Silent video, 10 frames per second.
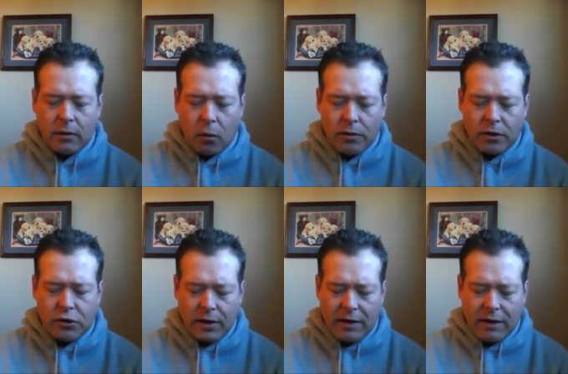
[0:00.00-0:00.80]
Lord,
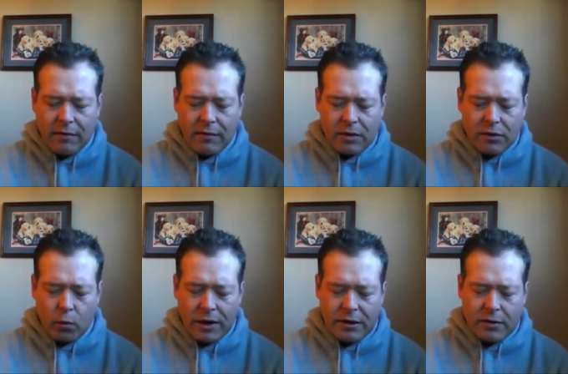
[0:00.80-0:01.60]
that you'll give us the
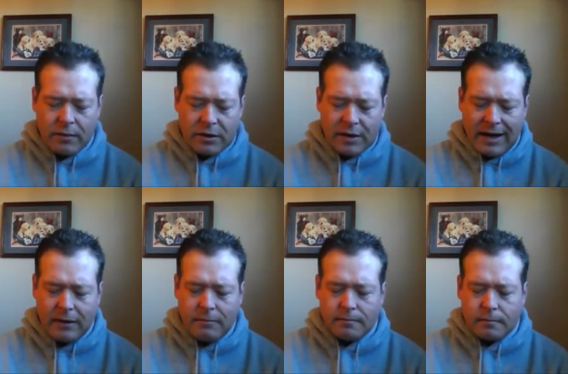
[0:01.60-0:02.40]
wisdom that's
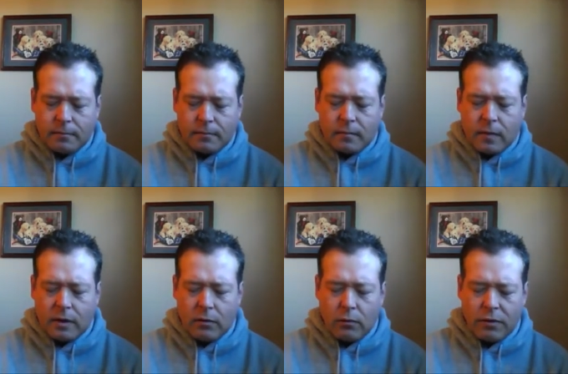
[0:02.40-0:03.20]
needed
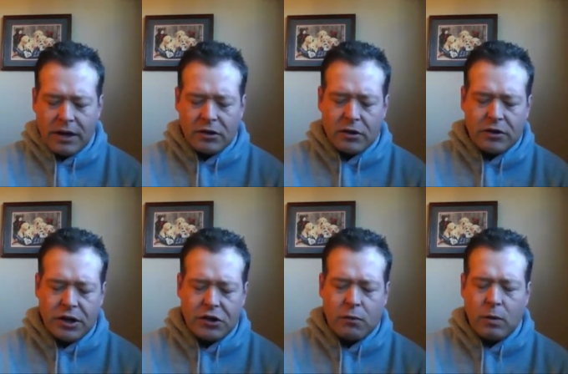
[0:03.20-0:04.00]
with each
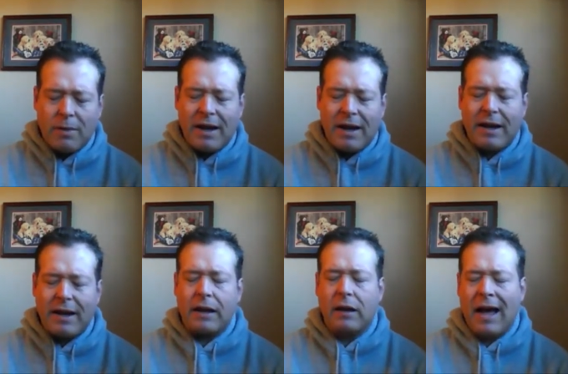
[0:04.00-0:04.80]
decision we make
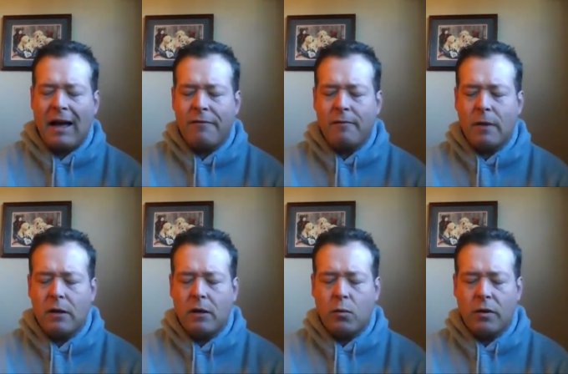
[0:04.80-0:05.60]
in life,
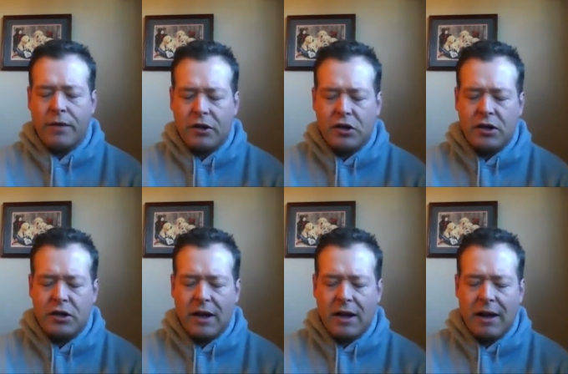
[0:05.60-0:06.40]
with
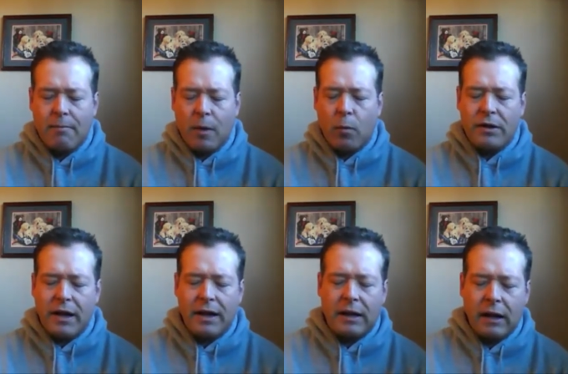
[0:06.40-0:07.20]
each step that we
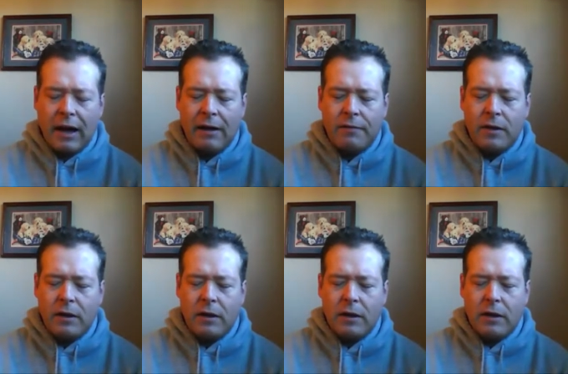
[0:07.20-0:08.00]
take in
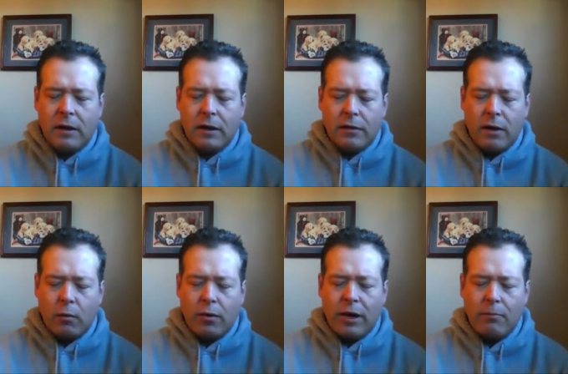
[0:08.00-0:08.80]
life, that
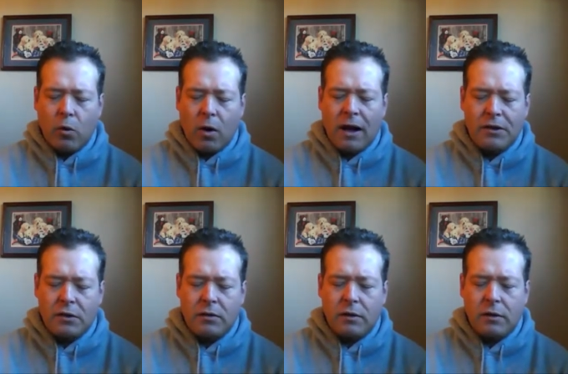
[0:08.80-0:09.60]
we'll keep
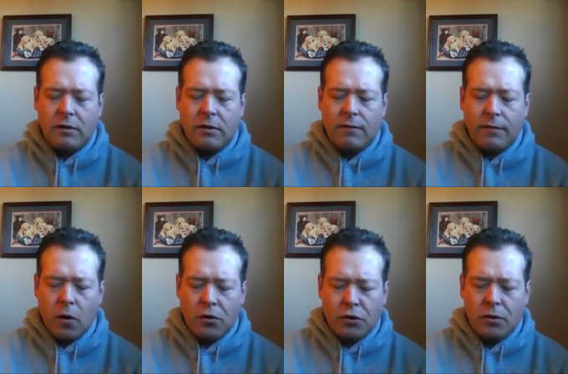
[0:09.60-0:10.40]
Christ
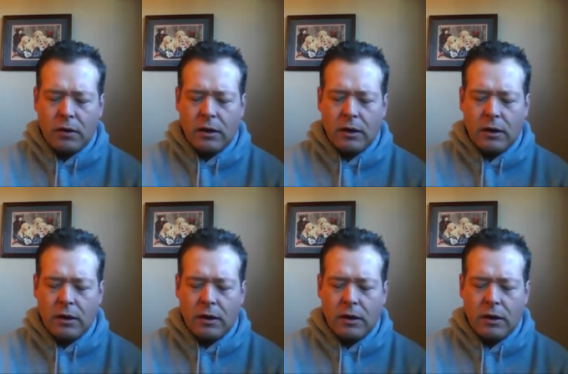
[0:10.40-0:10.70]
first.